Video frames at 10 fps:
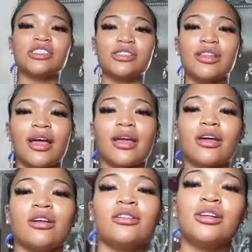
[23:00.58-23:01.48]
just
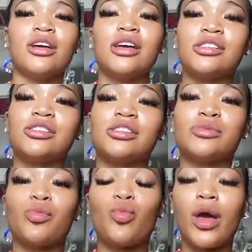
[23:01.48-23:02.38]
like, it's
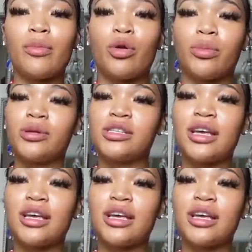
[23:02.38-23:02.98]
just way more put